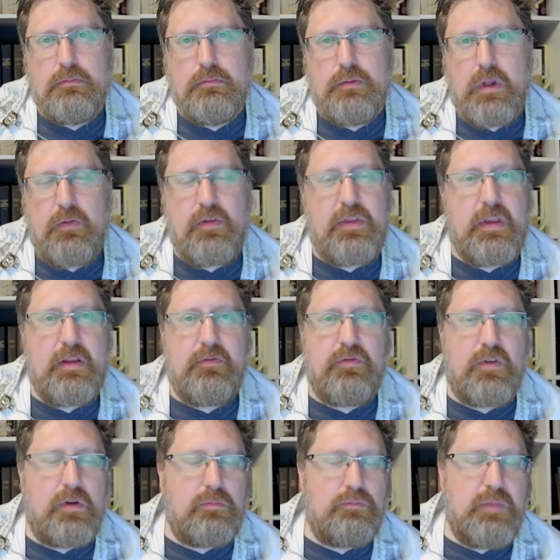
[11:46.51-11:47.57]
Everything
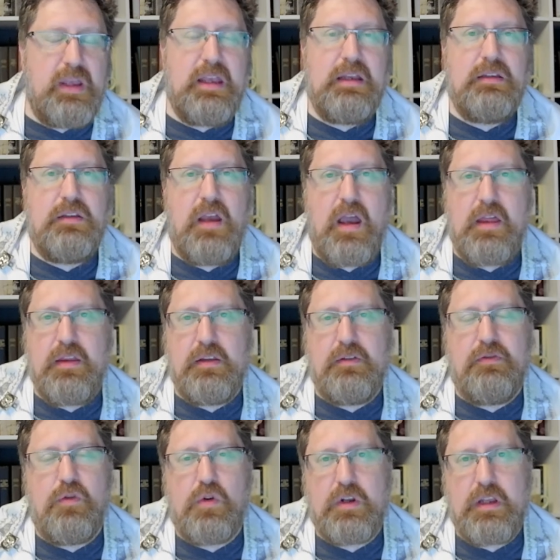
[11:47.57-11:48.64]
from paying tithing to
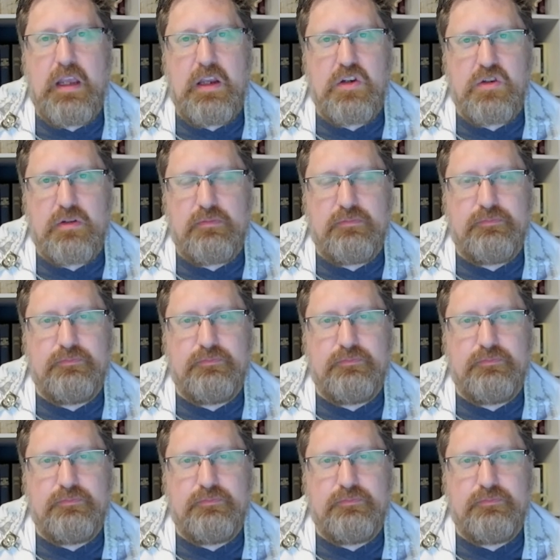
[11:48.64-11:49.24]
fornication.